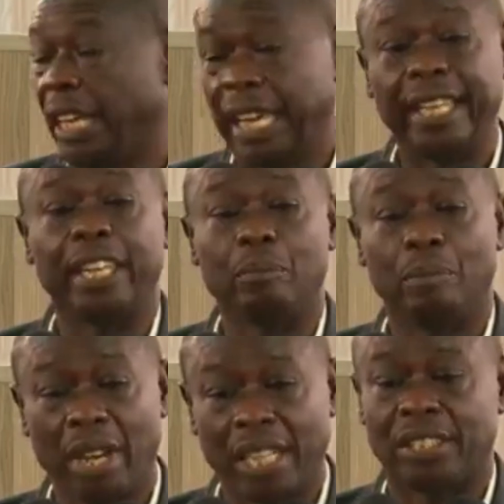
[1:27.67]
And they
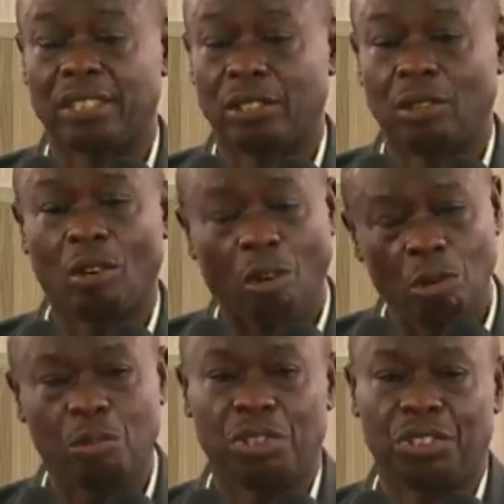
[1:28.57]
must
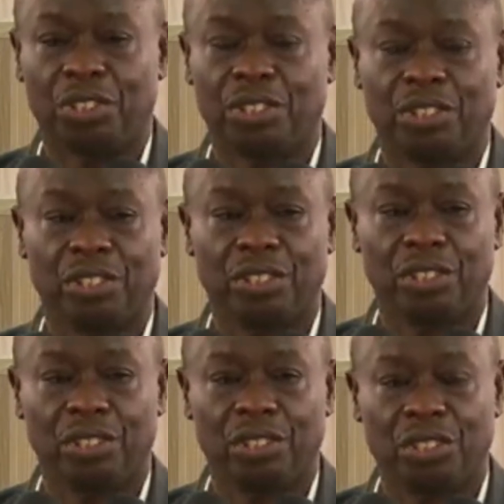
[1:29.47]
always
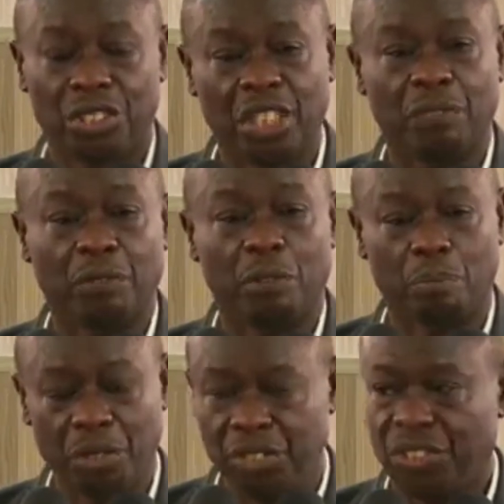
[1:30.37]
seek for
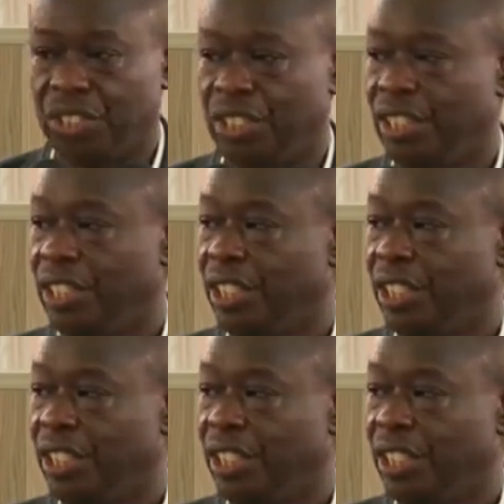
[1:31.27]
peace